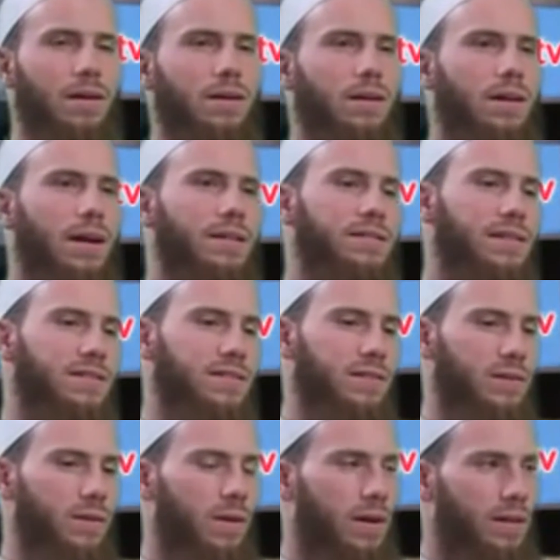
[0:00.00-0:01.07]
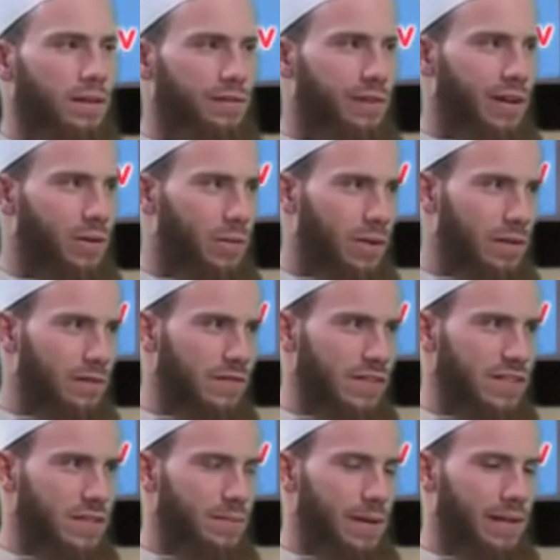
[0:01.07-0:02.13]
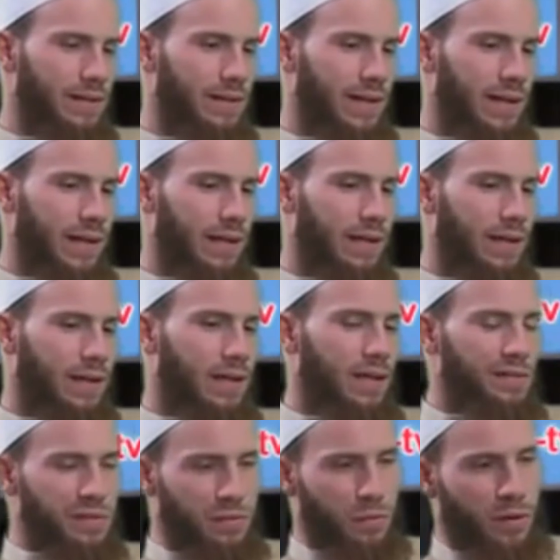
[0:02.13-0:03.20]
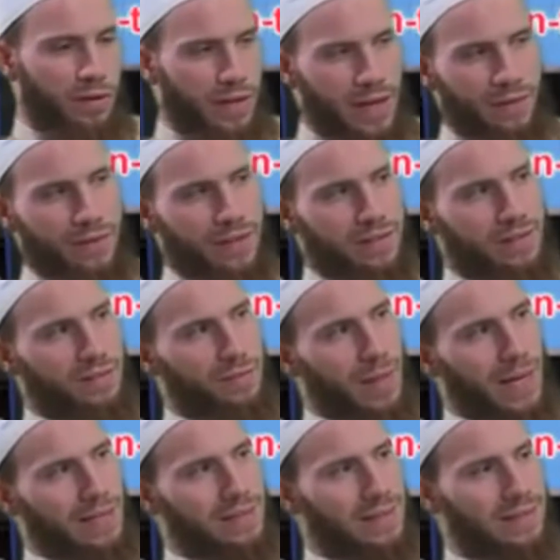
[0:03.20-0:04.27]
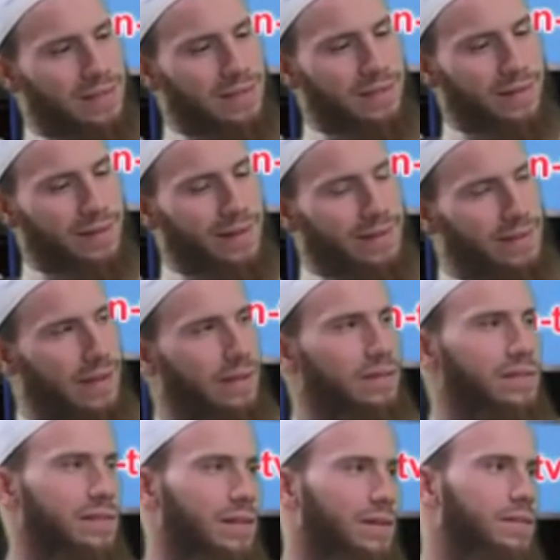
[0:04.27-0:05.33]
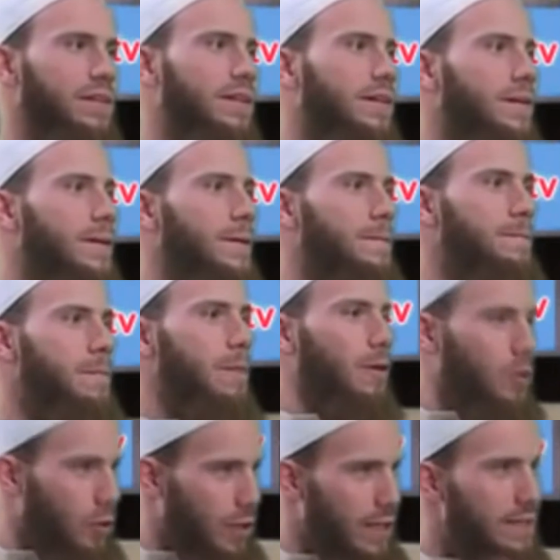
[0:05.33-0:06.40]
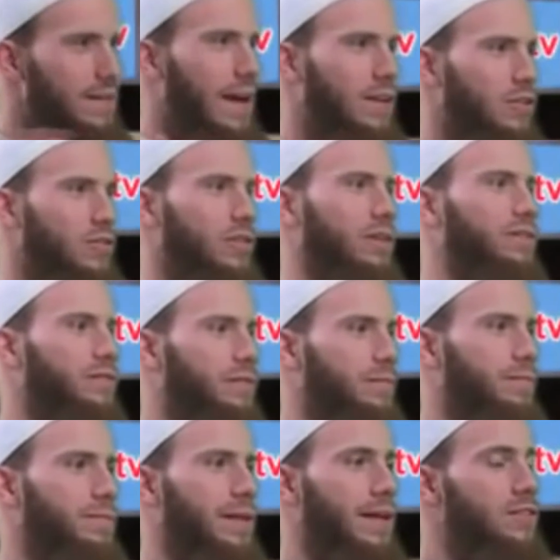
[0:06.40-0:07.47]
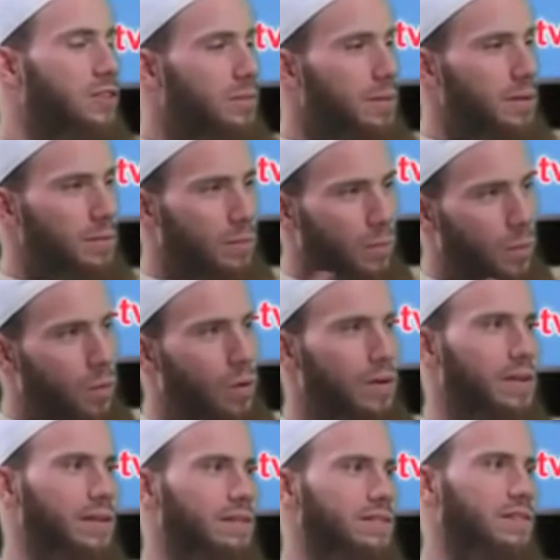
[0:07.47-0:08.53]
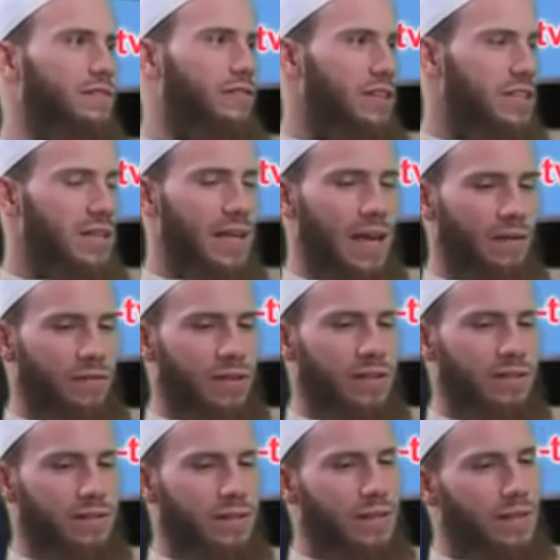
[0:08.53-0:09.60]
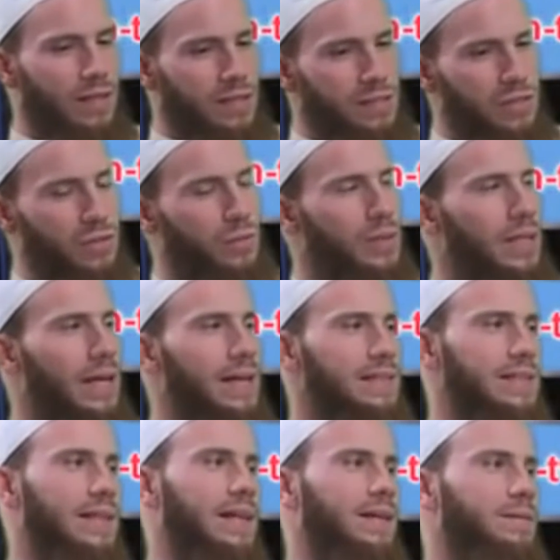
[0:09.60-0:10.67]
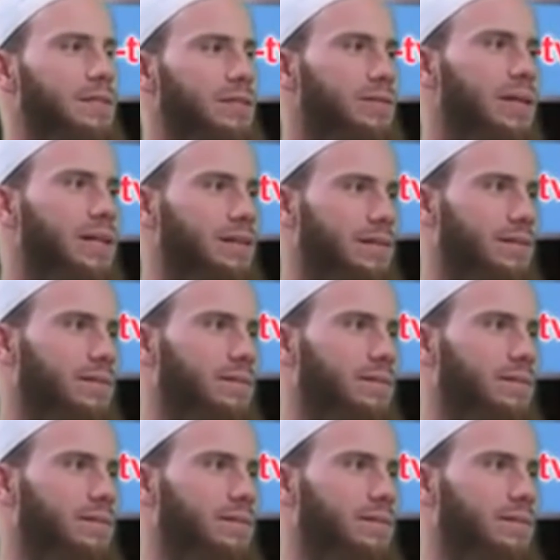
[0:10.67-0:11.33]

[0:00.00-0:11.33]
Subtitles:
God says in the Quran, the final revelation of mankind, if you want evidence of my existence, look inside yourself. Look inside yourself. That should be more than sufficient evidence to realize that I am the creator.